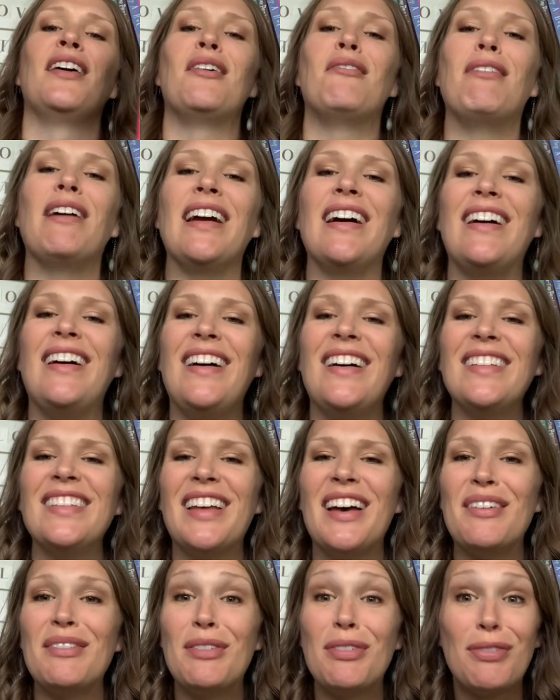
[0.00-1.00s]
We all
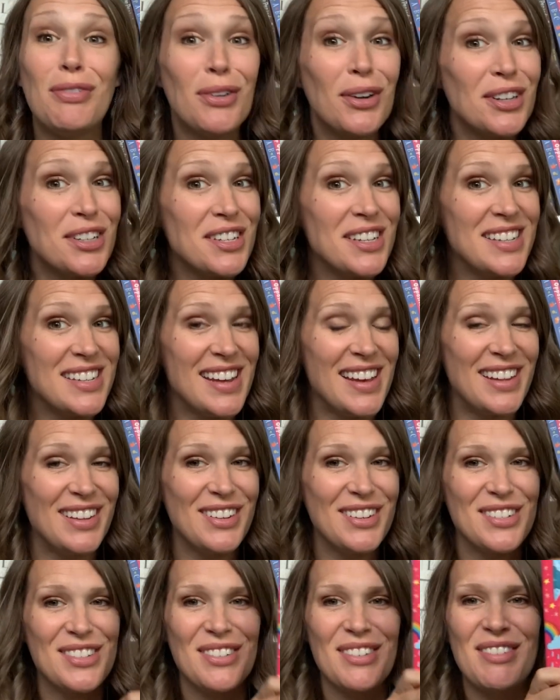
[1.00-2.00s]
loved fortune
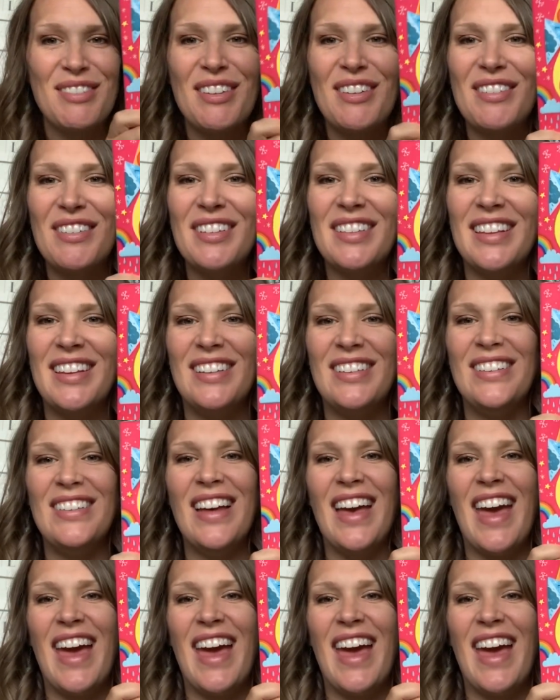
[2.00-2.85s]
tellers when we were little,